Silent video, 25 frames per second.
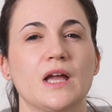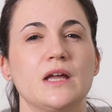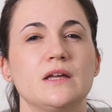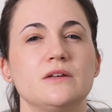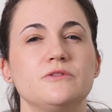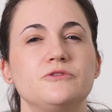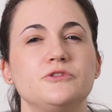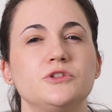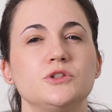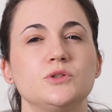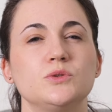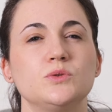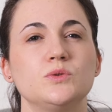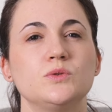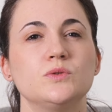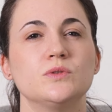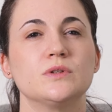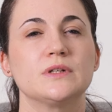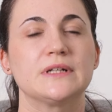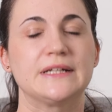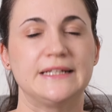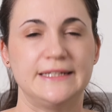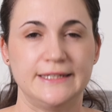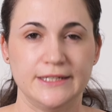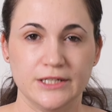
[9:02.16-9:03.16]
If
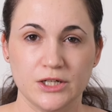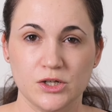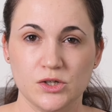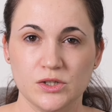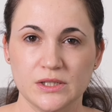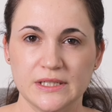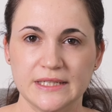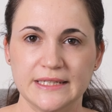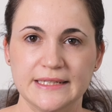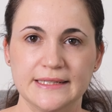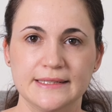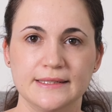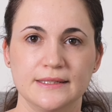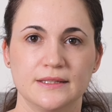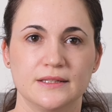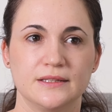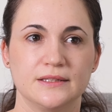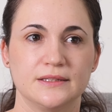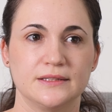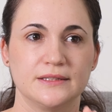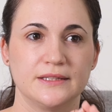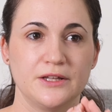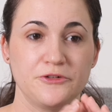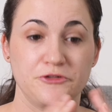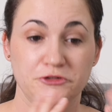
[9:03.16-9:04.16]
you clearly
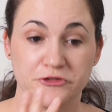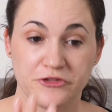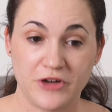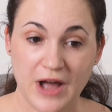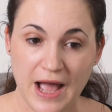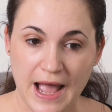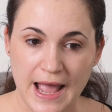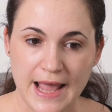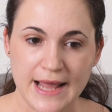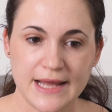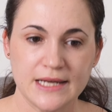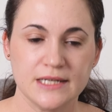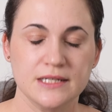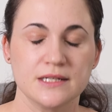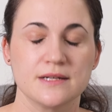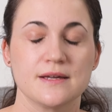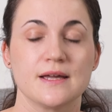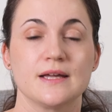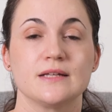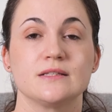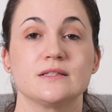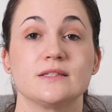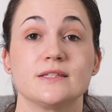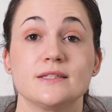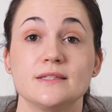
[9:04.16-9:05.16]
define
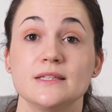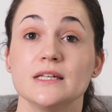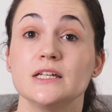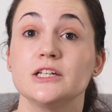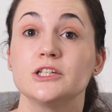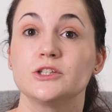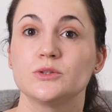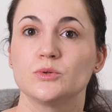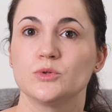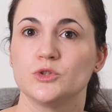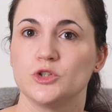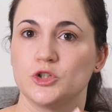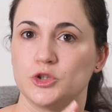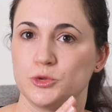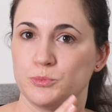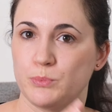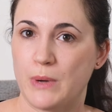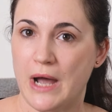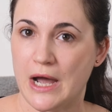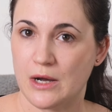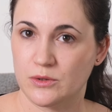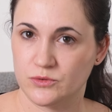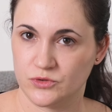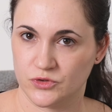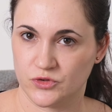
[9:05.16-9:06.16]
and stick to your
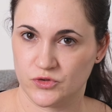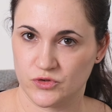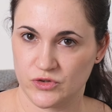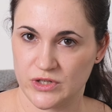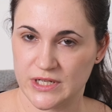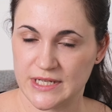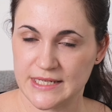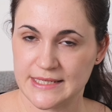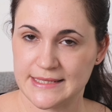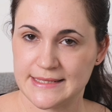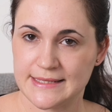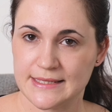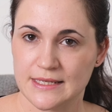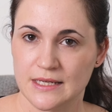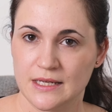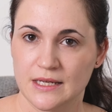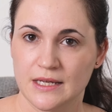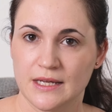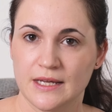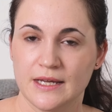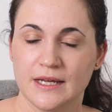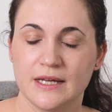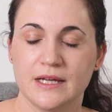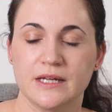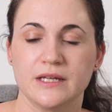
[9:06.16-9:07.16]
boundaries,
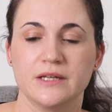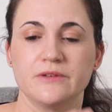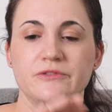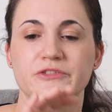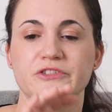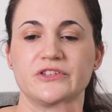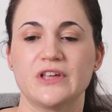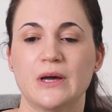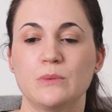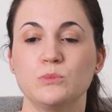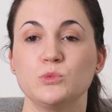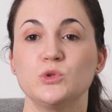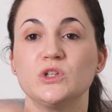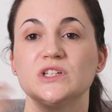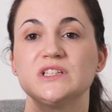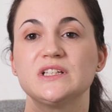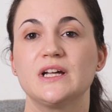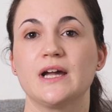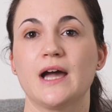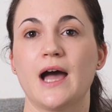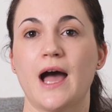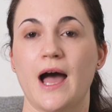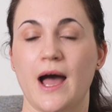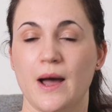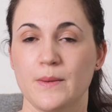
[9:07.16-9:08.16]
if someone
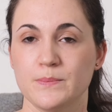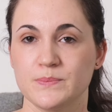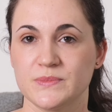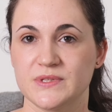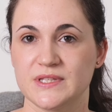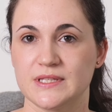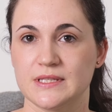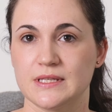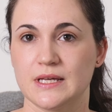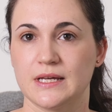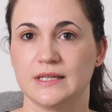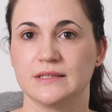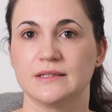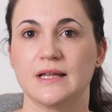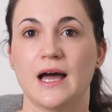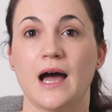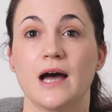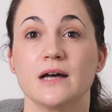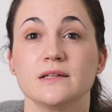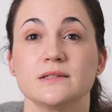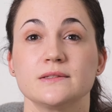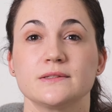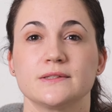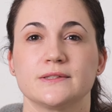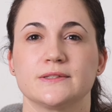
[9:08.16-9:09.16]
comes and
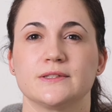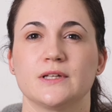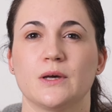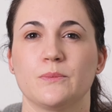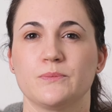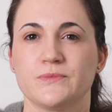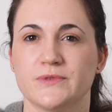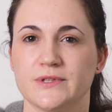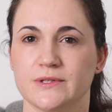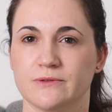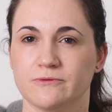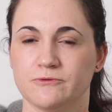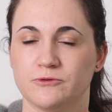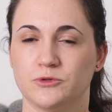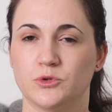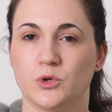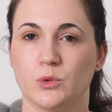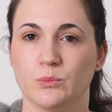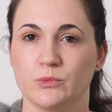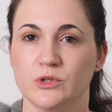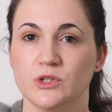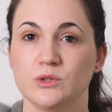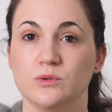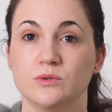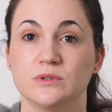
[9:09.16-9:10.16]
asks something
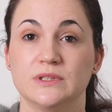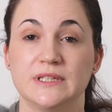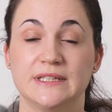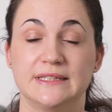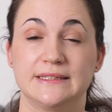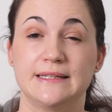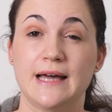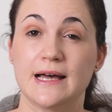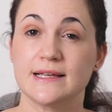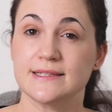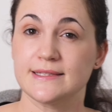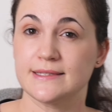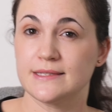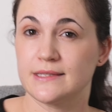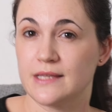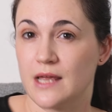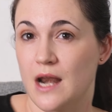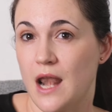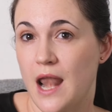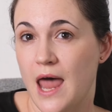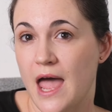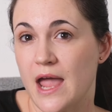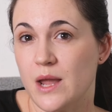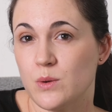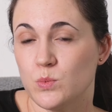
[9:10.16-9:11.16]
from you that doesn't
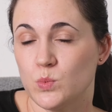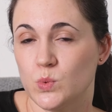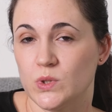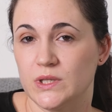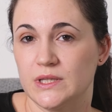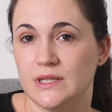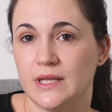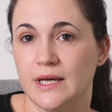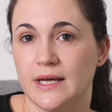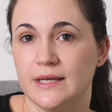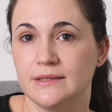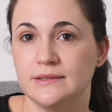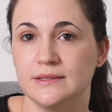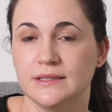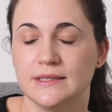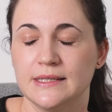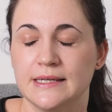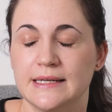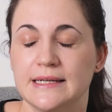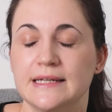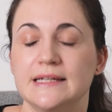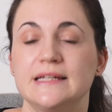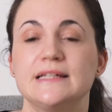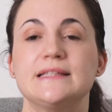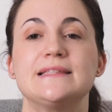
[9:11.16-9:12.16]
align with that,
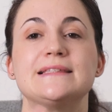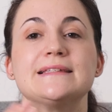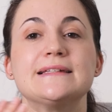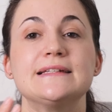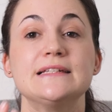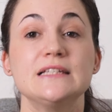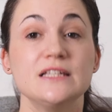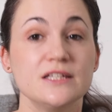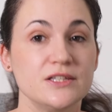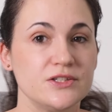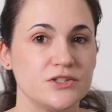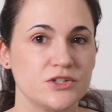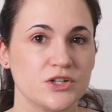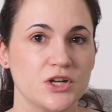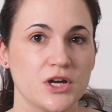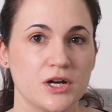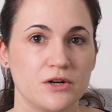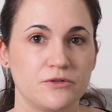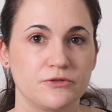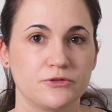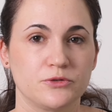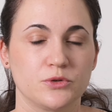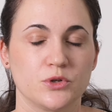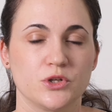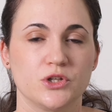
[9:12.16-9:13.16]
it's
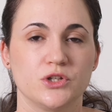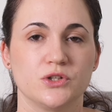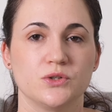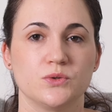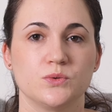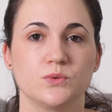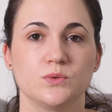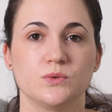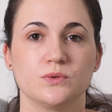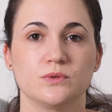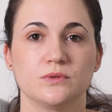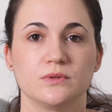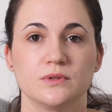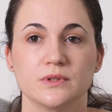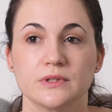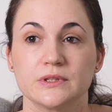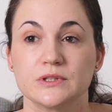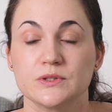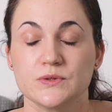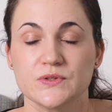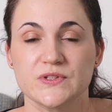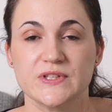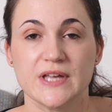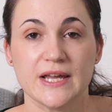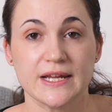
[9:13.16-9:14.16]
easier for you
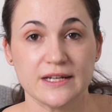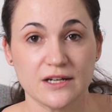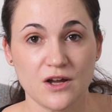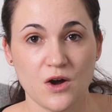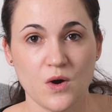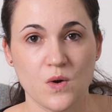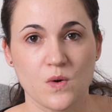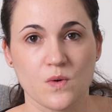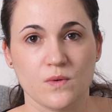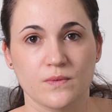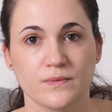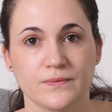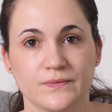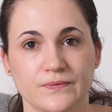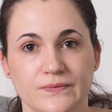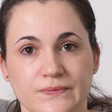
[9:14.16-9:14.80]
to say no.